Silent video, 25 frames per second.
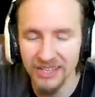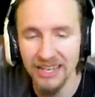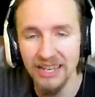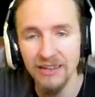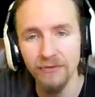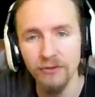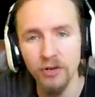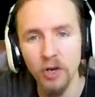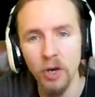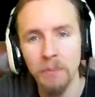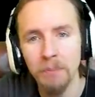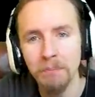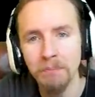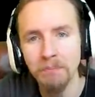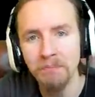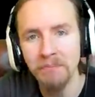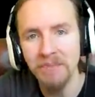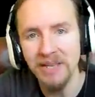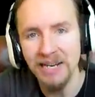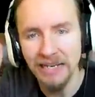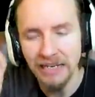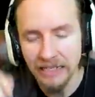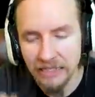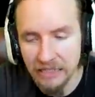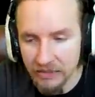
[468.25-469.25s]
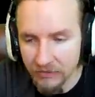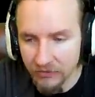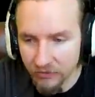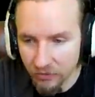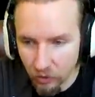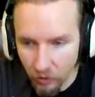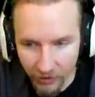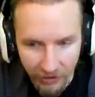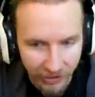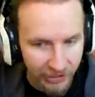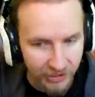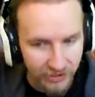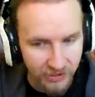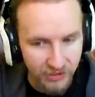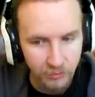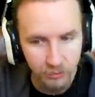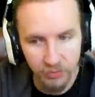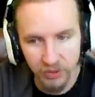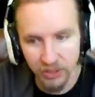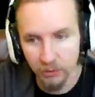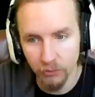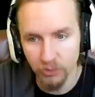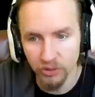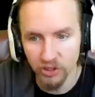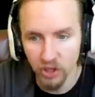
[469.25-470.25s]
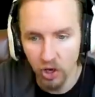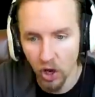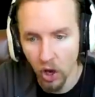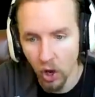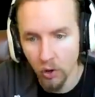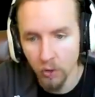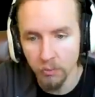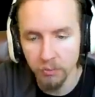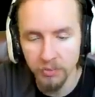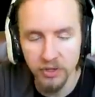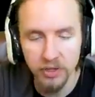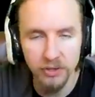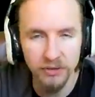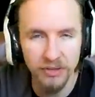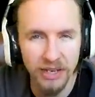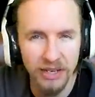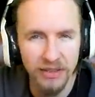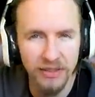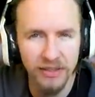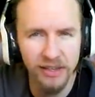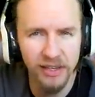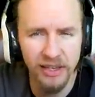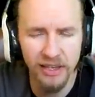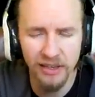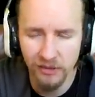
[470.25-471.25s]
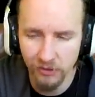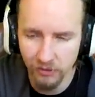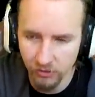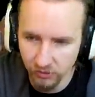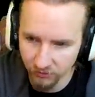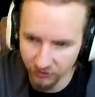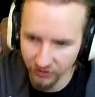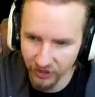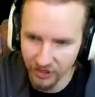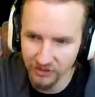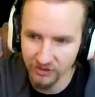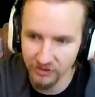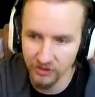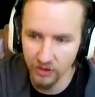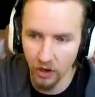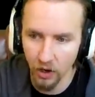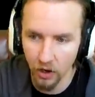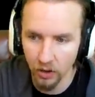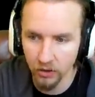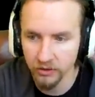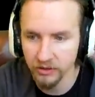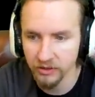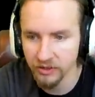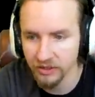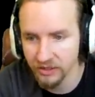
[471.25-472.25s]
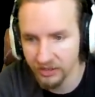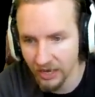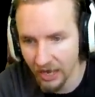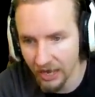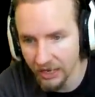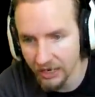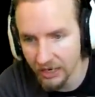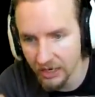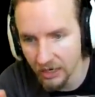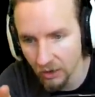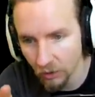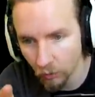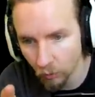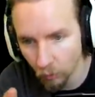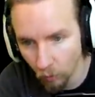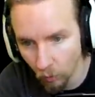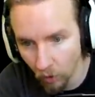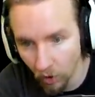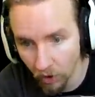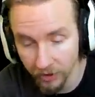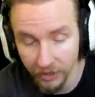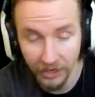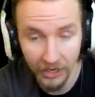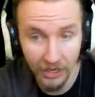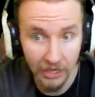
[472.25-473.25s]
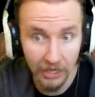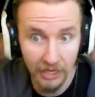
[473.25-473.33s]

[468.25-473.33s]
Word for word: if not millions of credits to be able to hope that you get the Kirovets on day one,